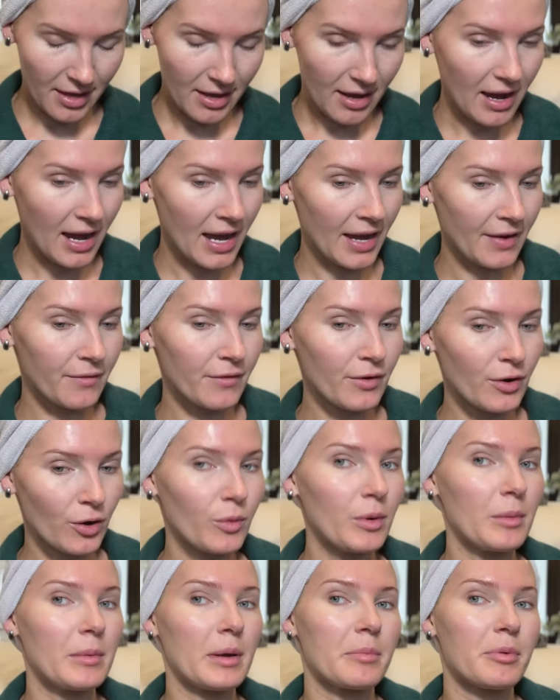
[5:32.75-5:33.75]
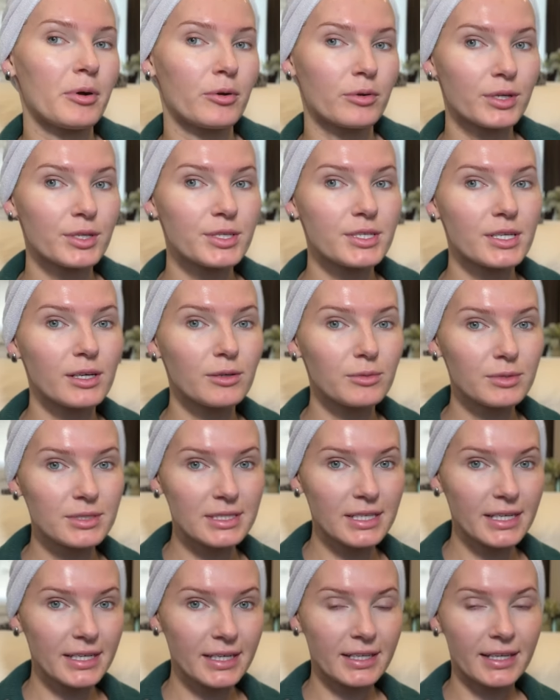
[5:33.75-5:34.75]
I know what my ponytail was
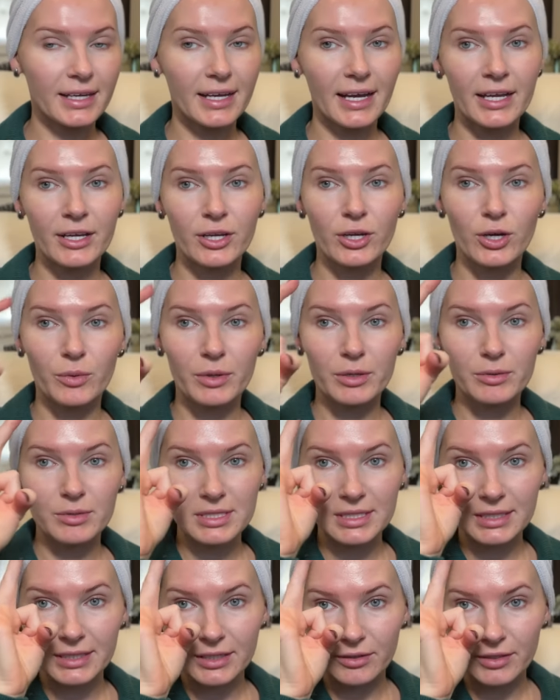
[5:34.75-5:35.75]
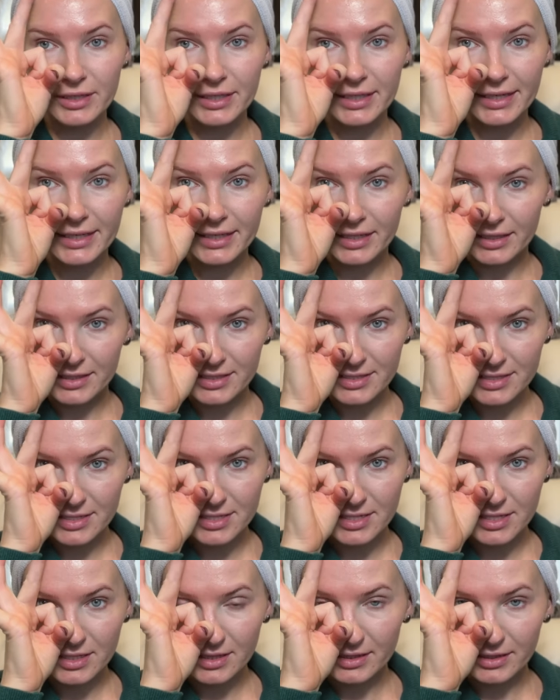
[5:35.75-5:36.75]
like. Like, I know it was literally like
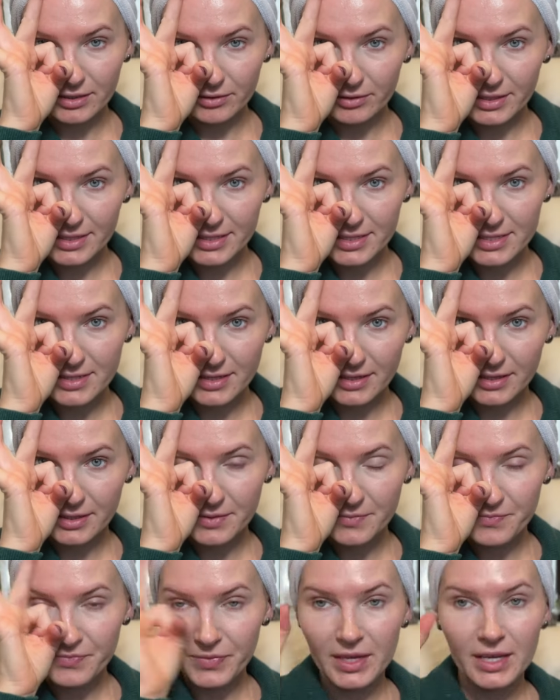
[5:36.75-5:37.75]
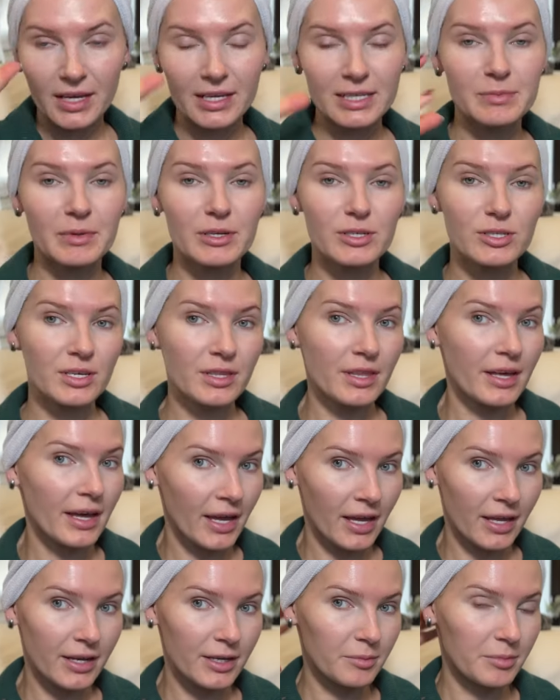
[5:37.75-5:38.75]
non-existent, literally this thin, especially the
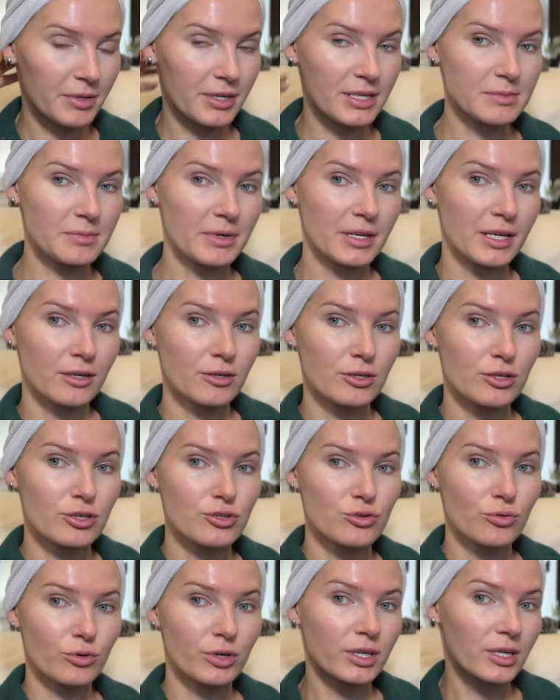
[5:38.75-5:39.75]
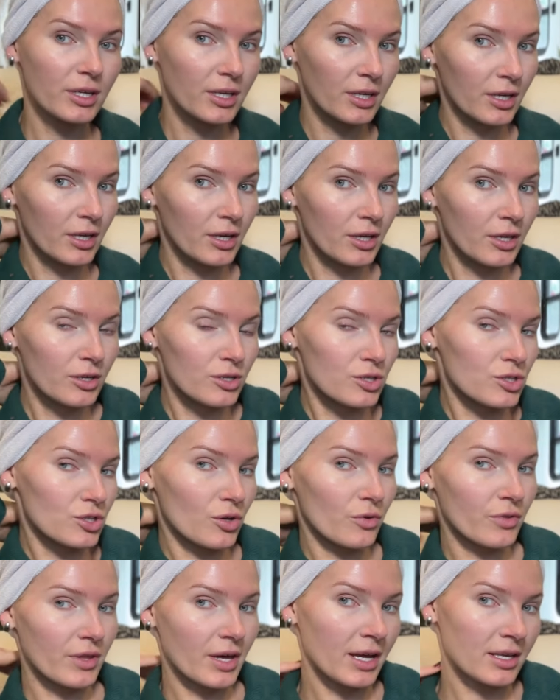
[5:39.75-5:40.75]
end, because my hair is short,
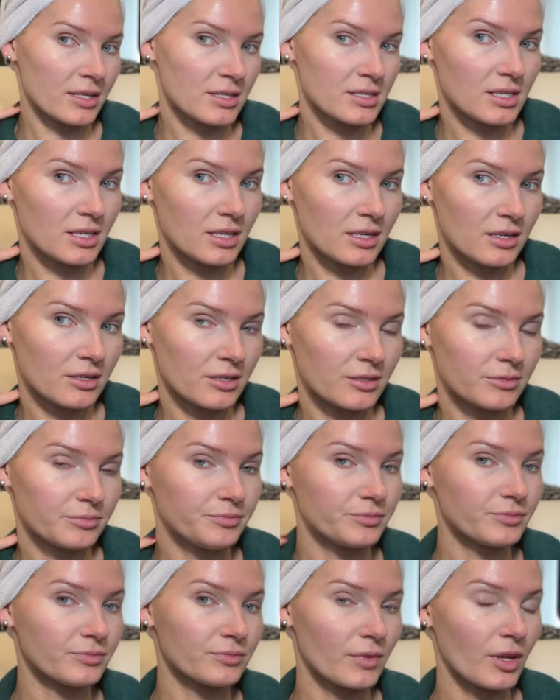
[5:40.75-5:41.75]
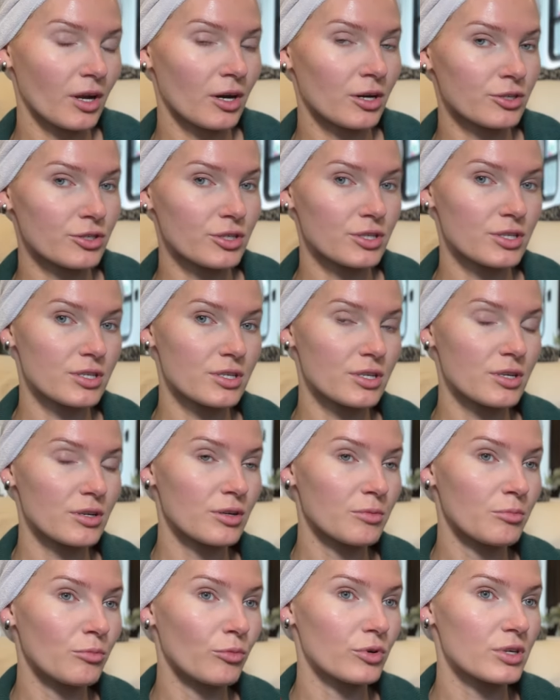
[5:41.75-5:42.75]
so the ends here are just
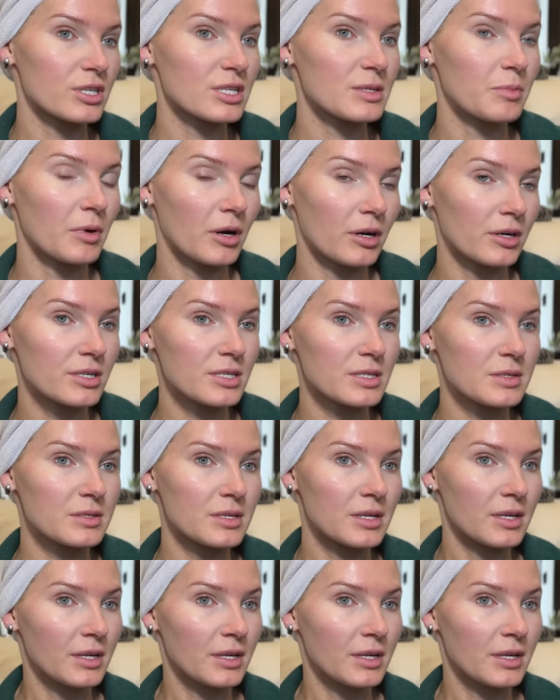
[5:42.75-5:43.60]
more sparse